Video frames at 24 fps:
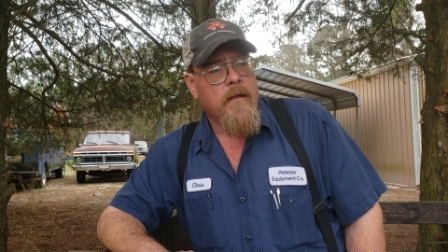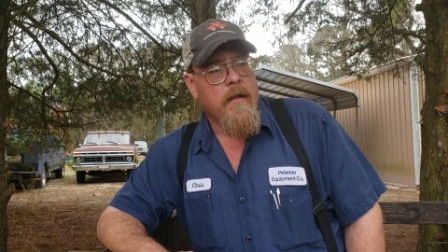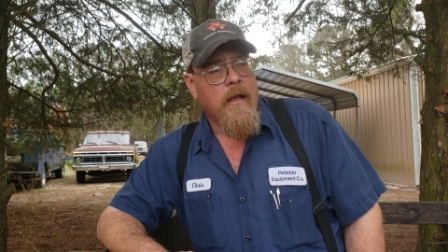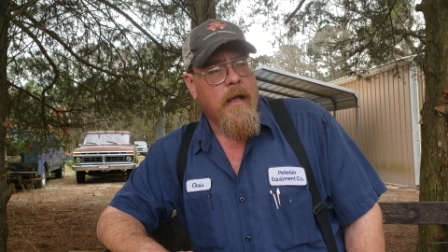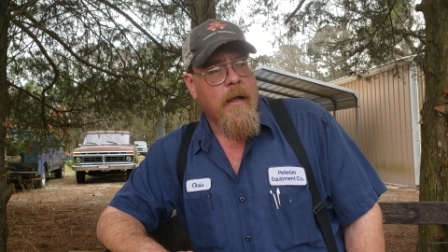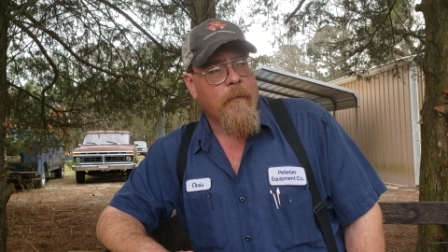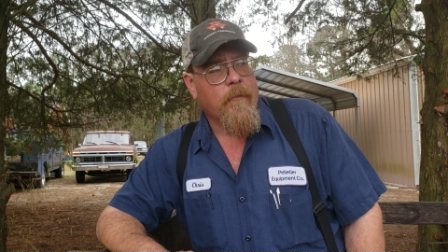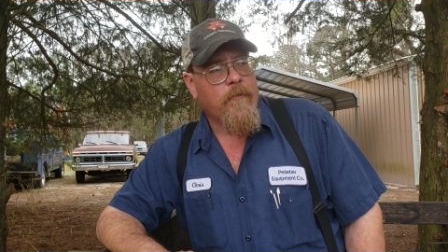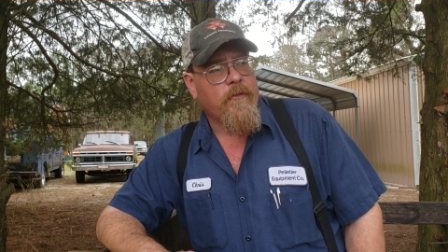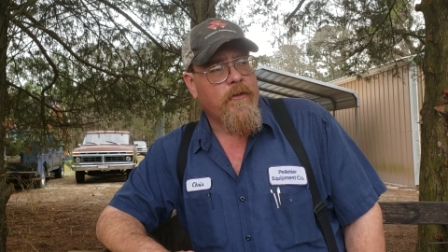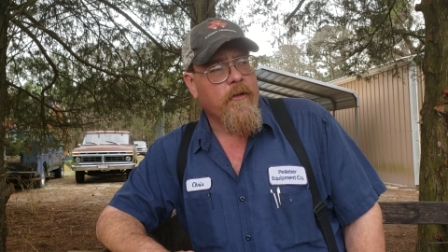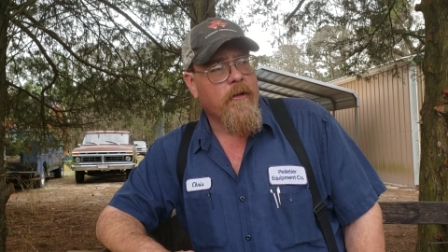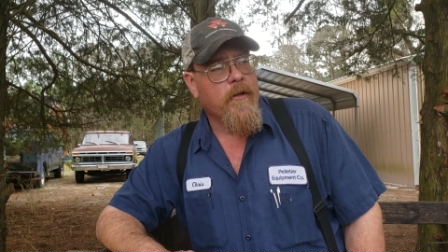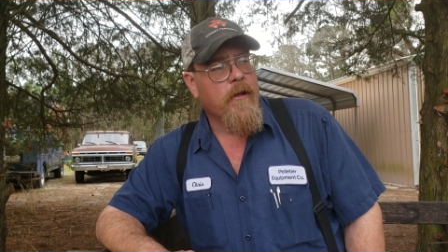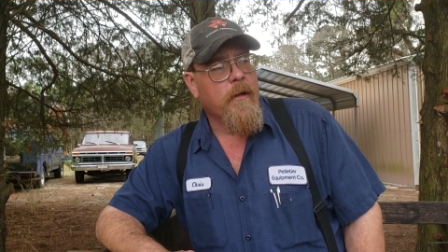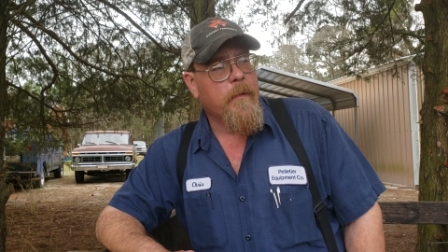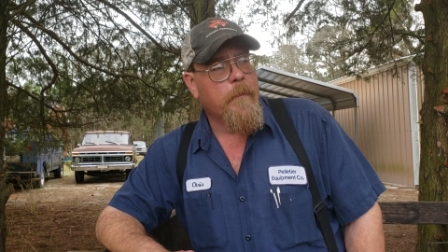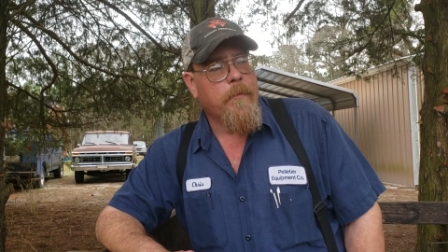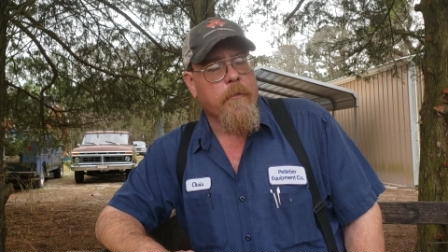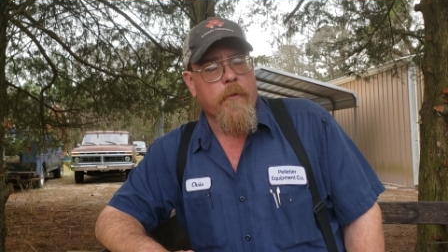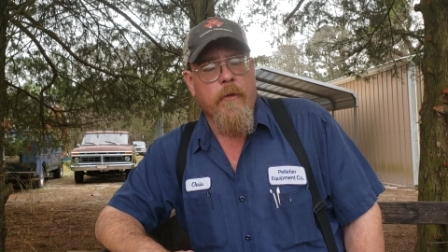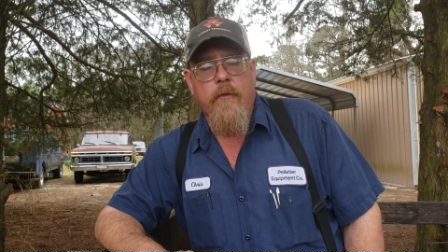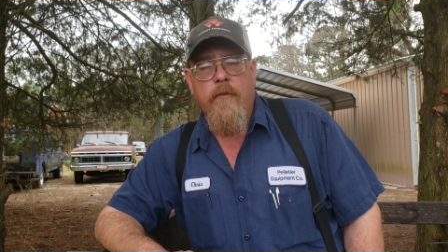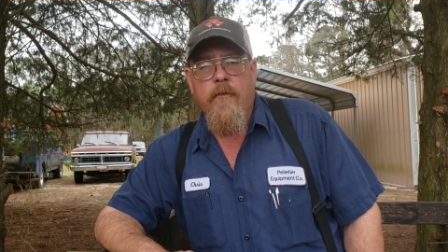I'm still
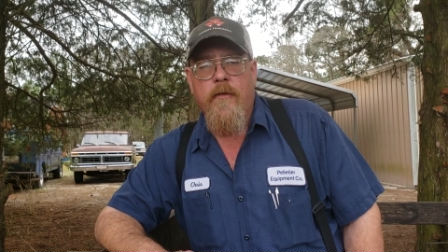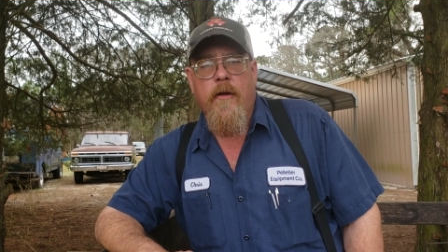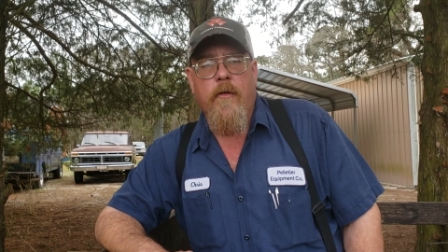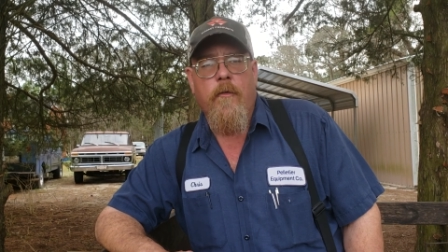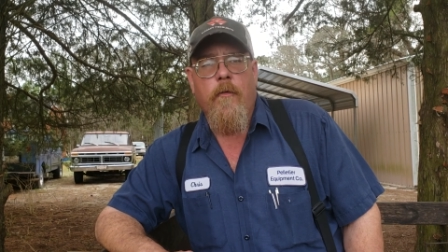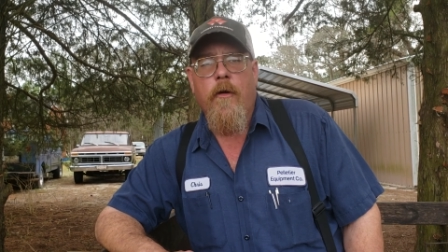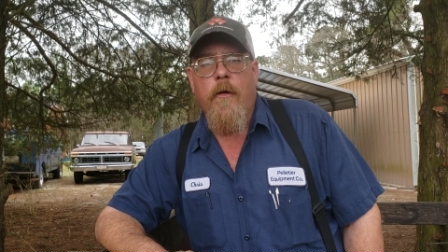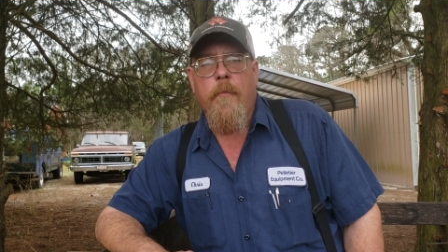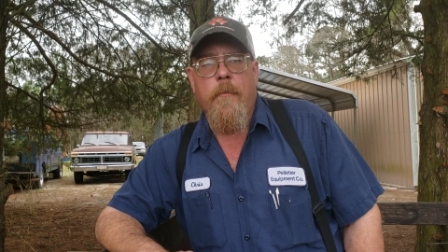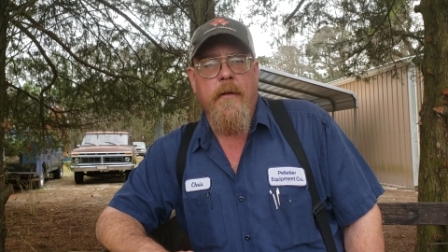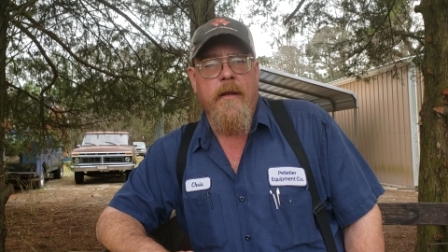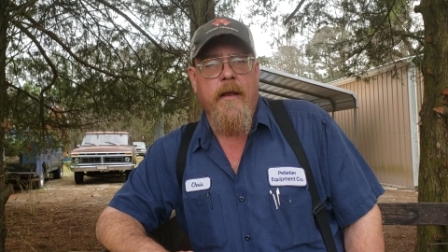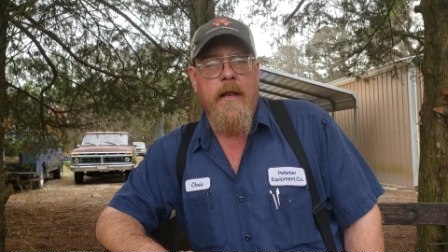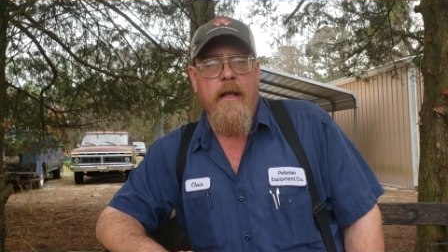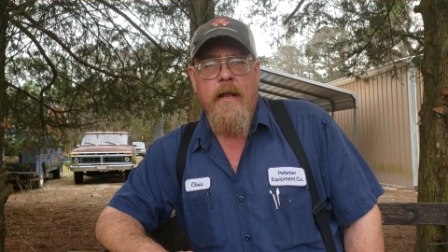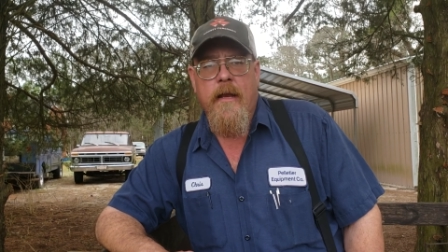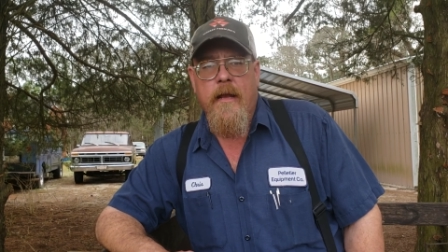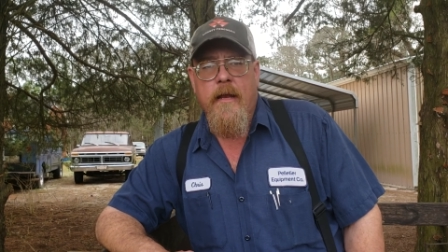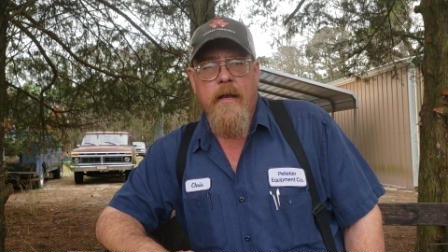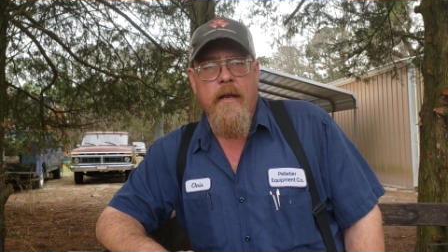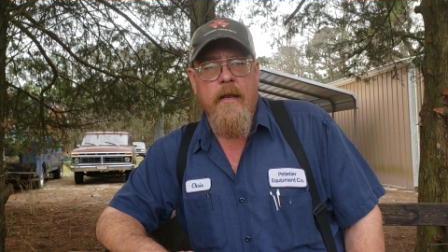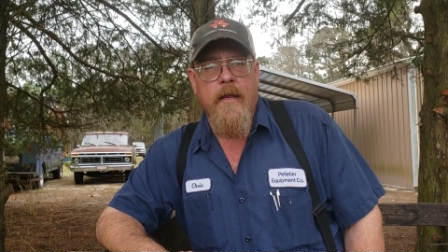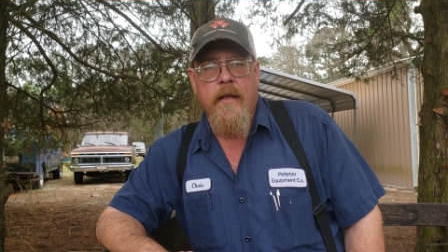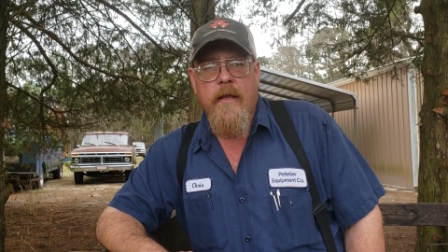improving on what my
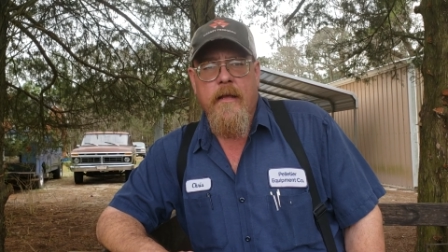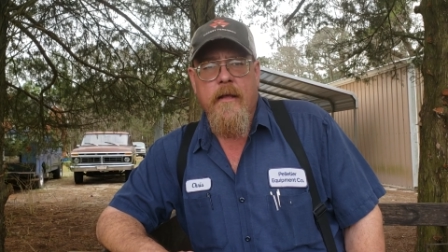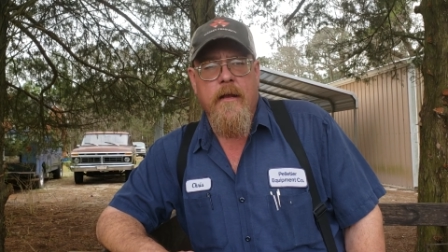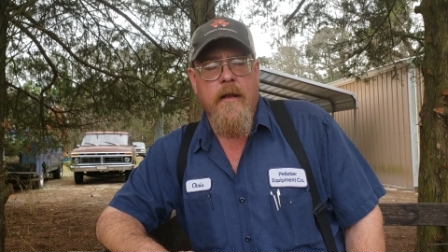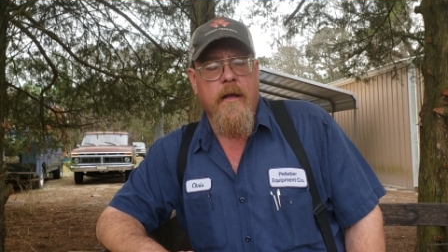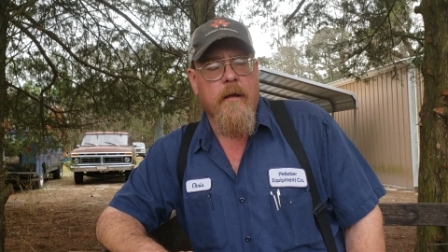daddy did.